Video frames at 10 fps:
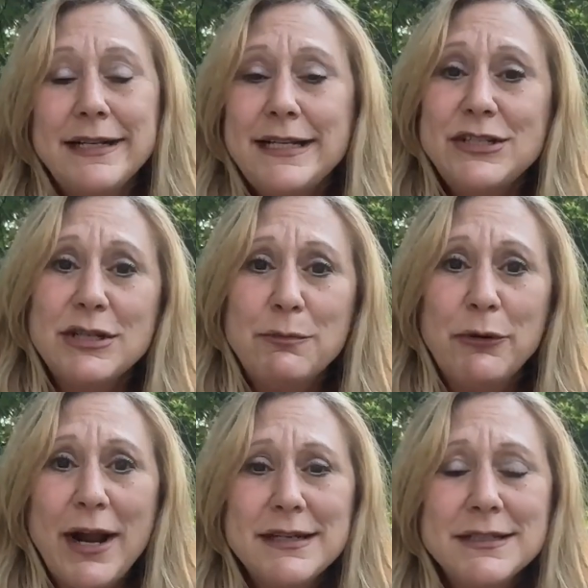need you to
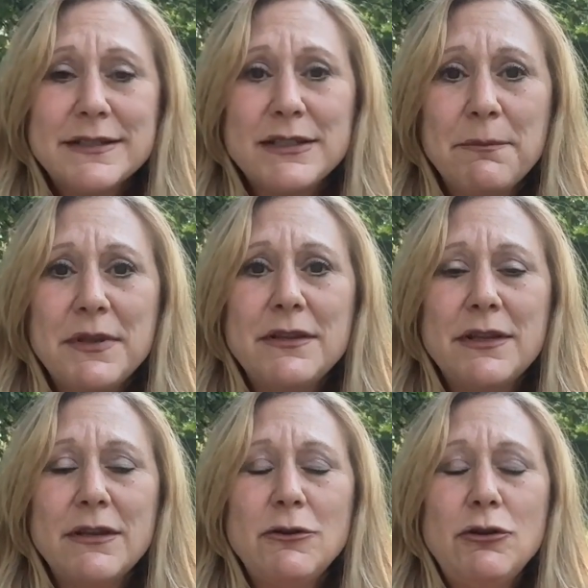practice something
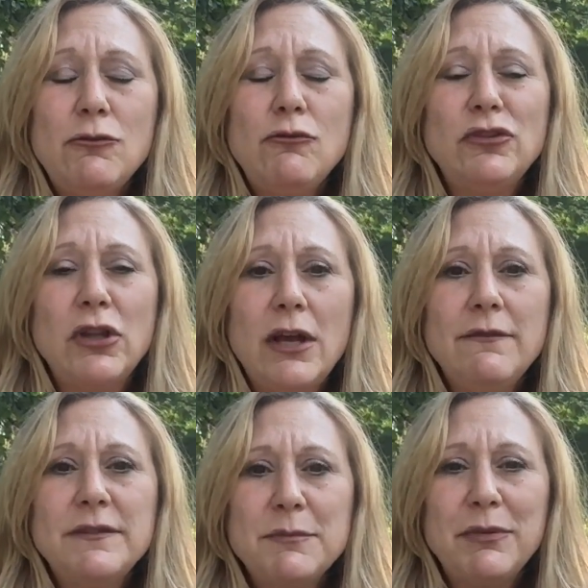that you
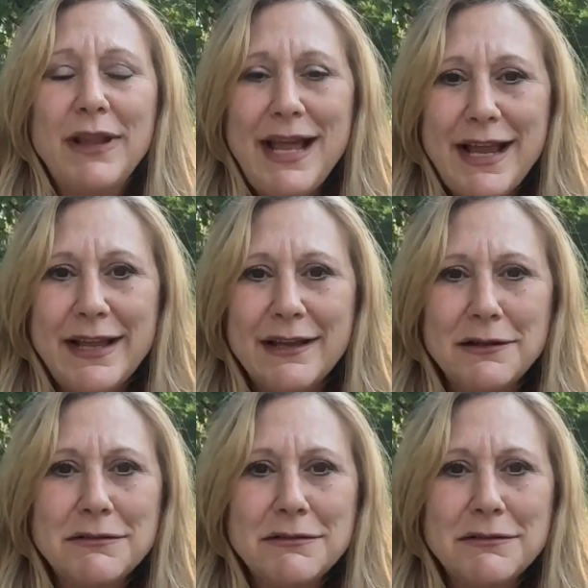love to play.